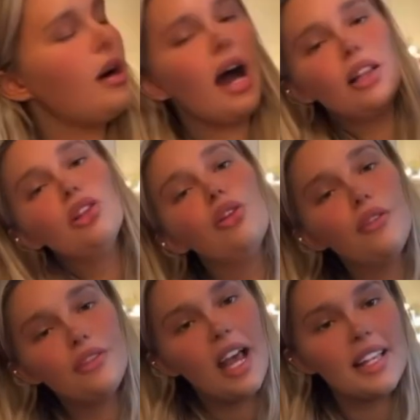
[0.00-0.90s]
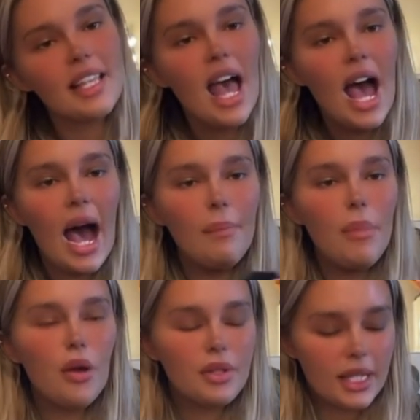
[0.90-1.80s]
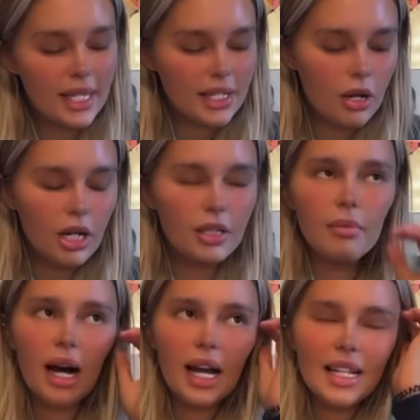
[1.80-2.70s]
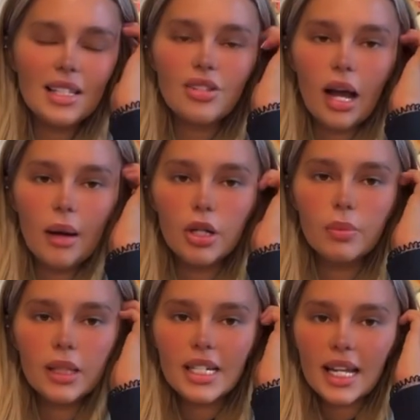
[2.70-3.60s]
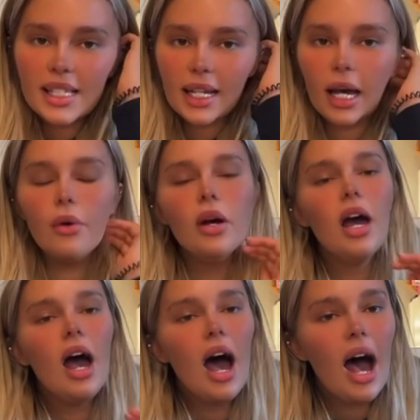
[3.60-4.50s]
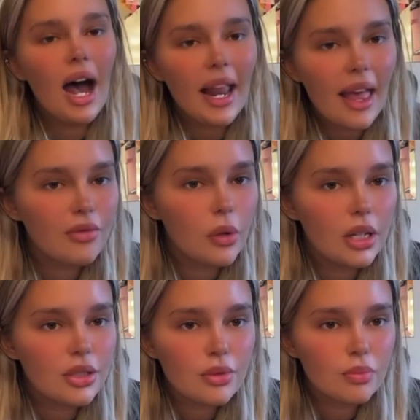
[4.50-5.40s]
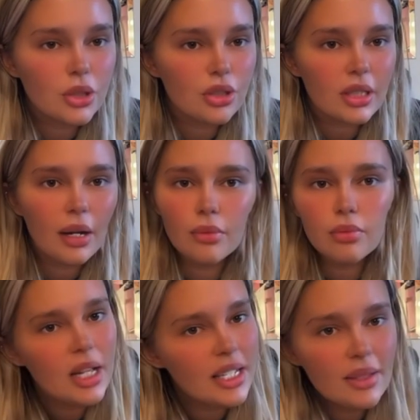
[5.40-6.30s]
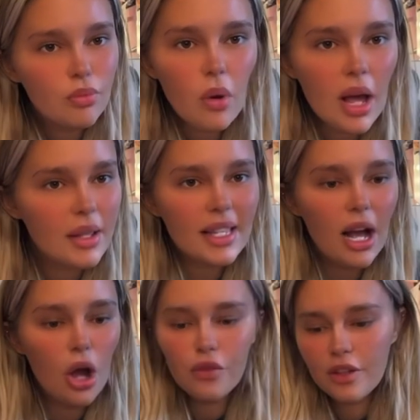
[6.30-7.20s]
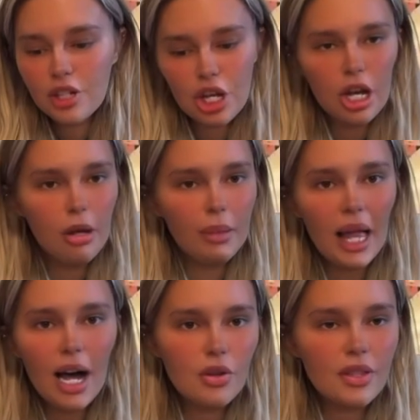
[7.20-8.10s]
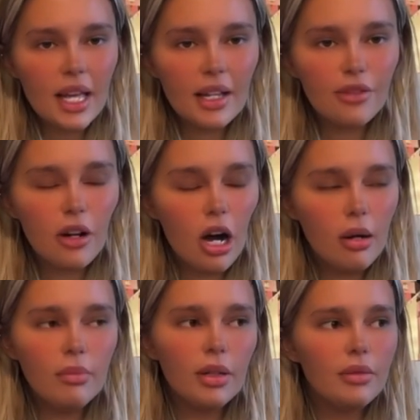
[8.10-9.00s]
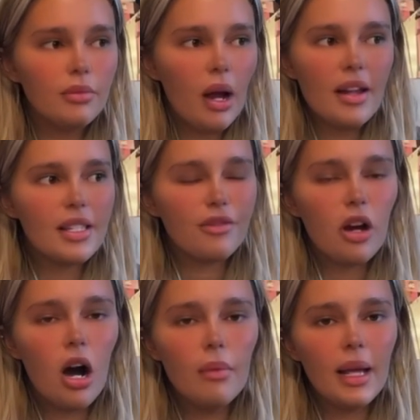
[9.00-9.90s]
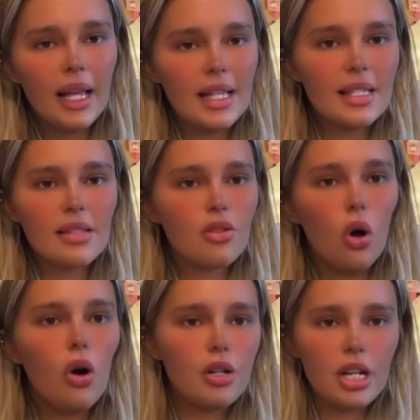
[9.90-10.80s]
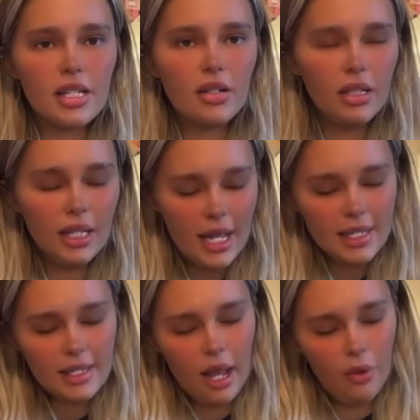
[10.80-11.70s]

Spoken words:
Oh, I love this. I posted this on my Instagram a couple of days ago and everyone was just like, where's that overshirt blouse thing from? Where is it from? It's gorgeous and all this.